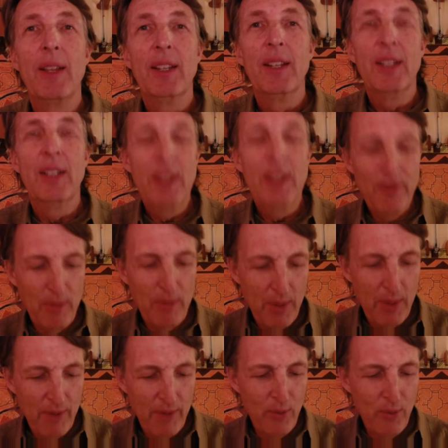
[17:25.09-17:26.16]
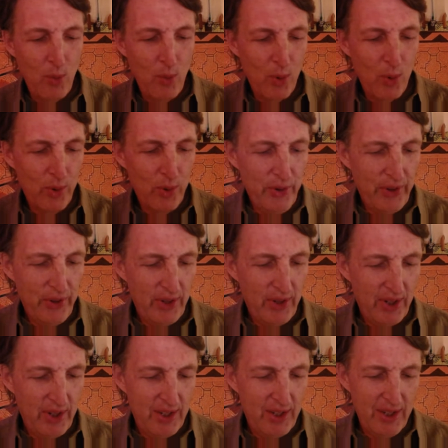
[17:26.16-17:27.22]
live above the world
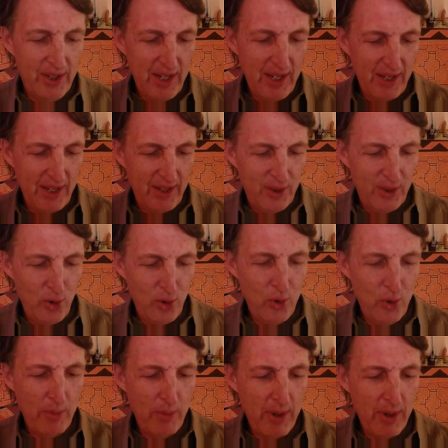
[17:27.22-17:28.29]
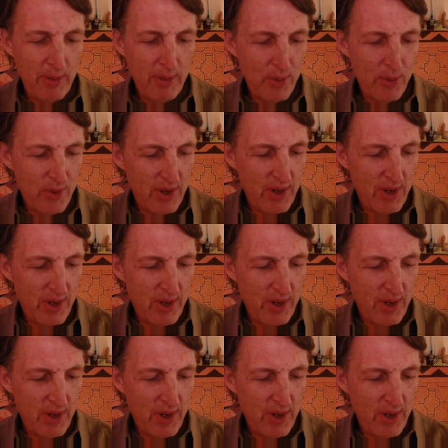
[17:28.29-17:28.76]
like the kookaburra bird